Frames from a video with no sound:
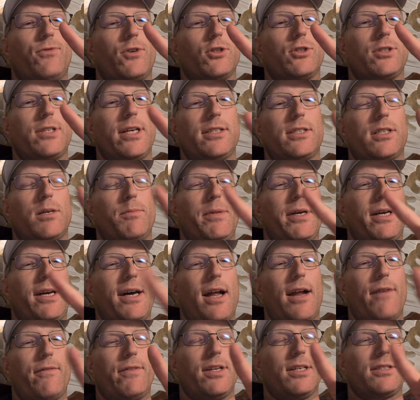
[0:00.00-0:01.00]
first aid is gonna be
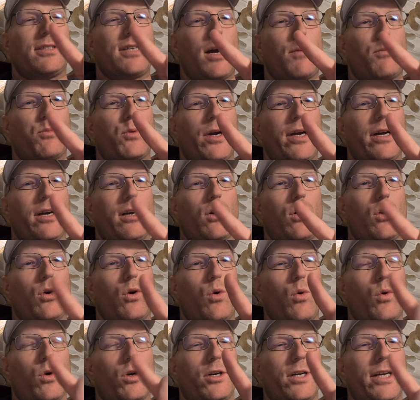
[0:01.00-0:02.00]
kind of in the top right
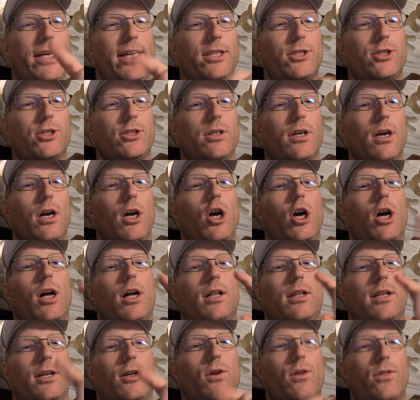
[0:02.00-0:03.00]
corner ish.
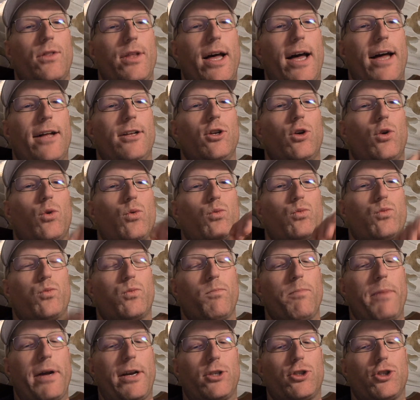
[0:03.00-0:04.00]
Click on that.
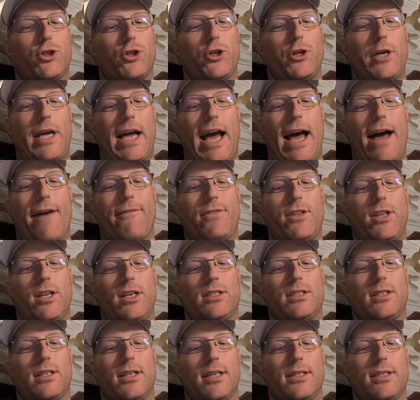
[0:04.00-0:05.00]
Make sure you have
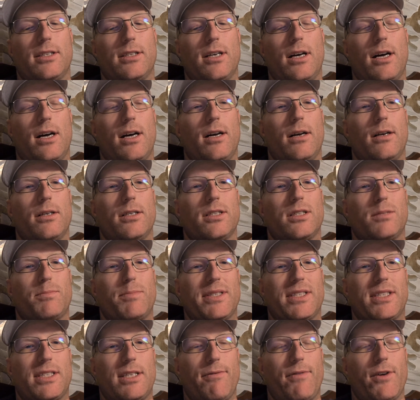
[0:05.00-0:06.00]
the
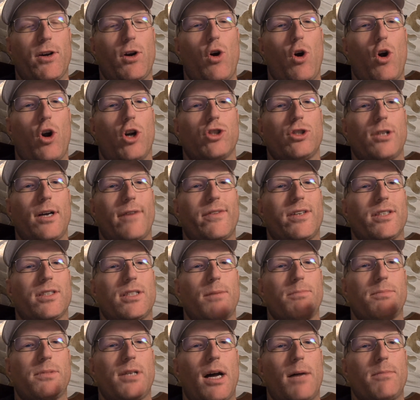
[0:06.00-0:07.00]
specific hard drive, because
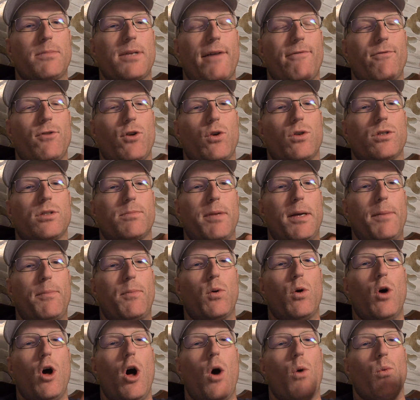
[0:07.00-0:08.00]
sometimes I've noticed
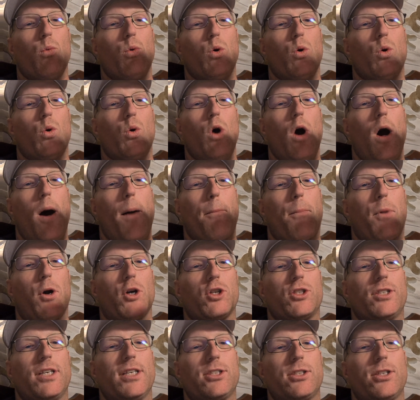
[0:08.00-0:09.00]
people will
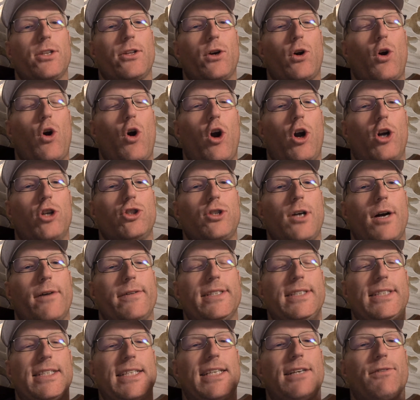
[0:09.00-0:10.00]
partition their hard drive
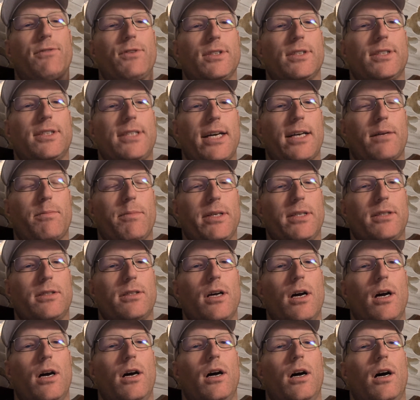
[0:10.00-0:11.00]
into different segments
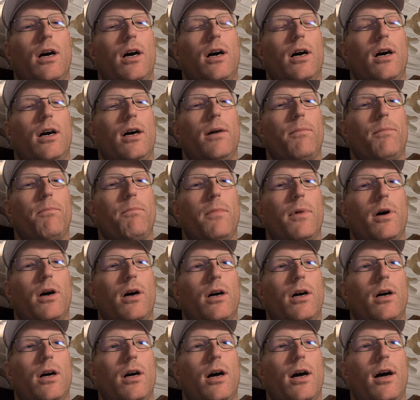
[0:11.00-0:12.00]
of
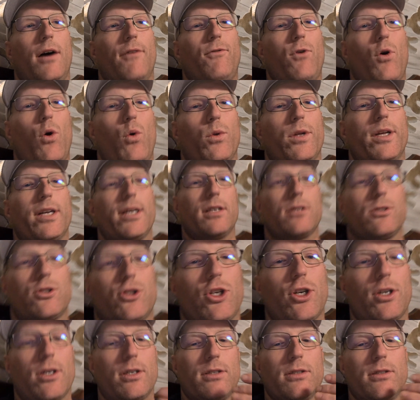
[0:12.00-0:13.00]
holding
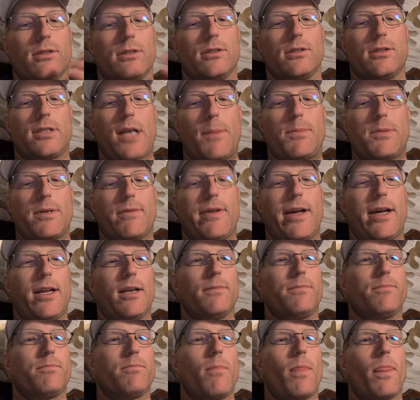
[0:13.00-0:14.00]
certain types of
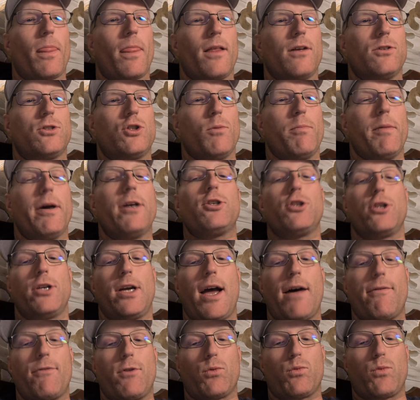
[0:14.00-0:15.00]
data. So make sure you
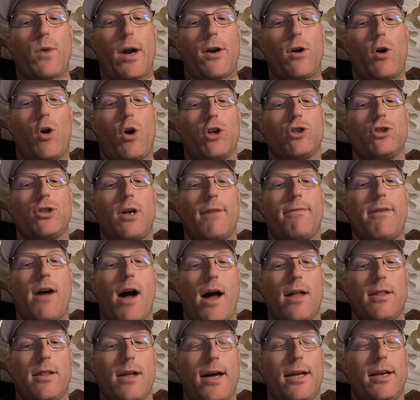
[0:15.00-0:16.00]
have the right hard drive
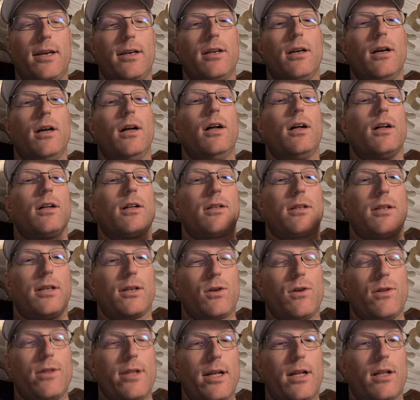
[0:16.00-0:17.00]
highlighted.
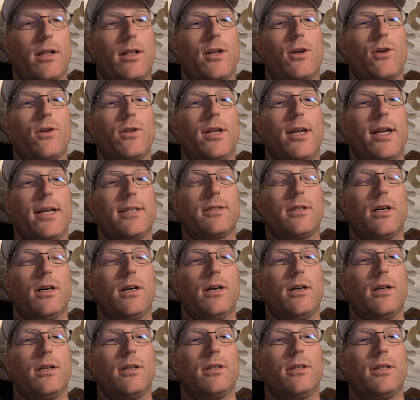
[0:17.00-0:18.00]
Click on
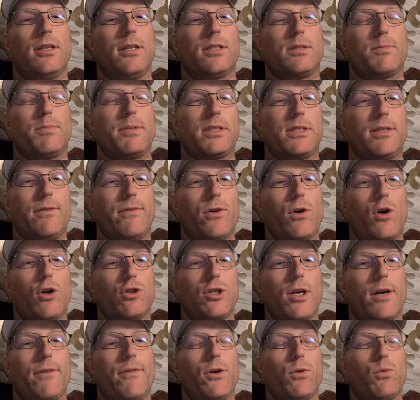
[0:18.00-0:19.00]
the specific
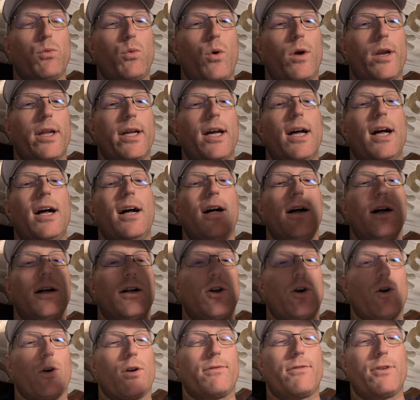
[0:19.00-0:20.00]
hard drive you're wanting.
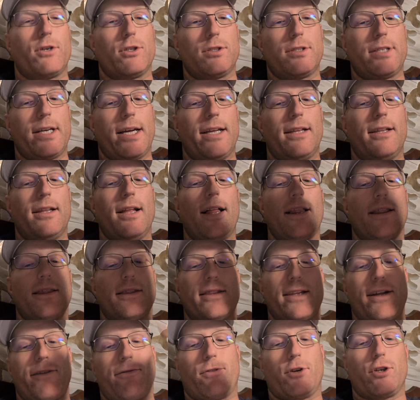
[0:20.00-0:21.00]
Go to first aid.
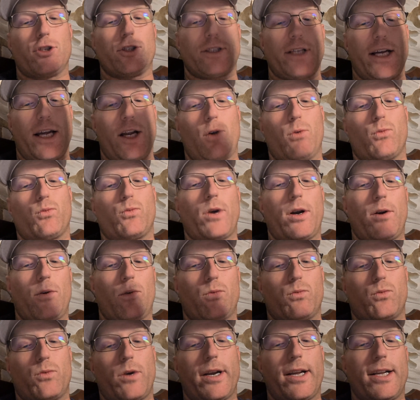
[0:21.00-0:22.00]
Let first aid
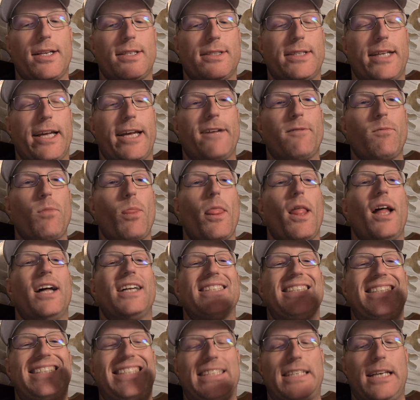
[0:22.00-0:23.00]
run its thing.
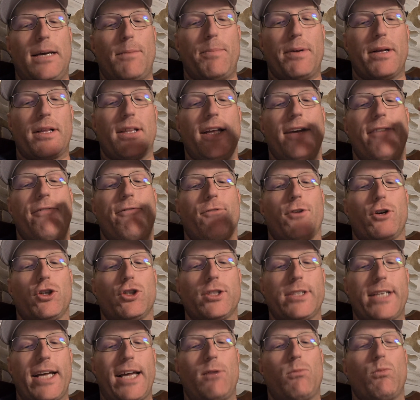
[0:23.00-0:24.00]
Typically,
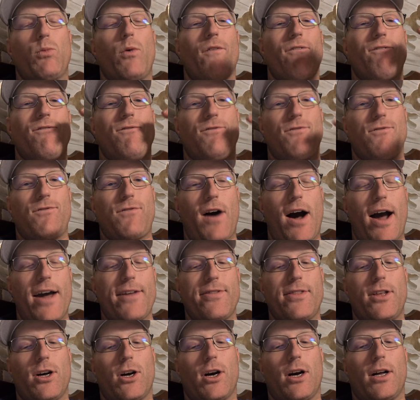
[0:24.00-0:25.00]
first aid will
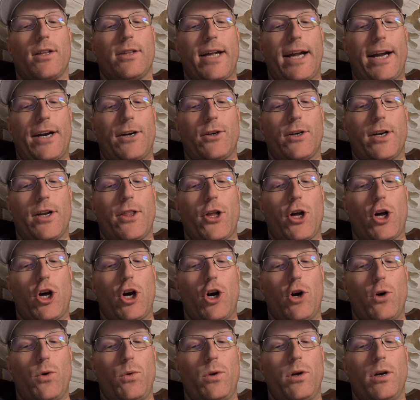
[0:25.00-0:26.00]
find the error in the
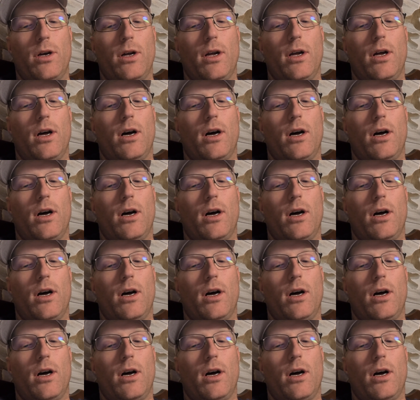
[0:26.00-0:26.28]
code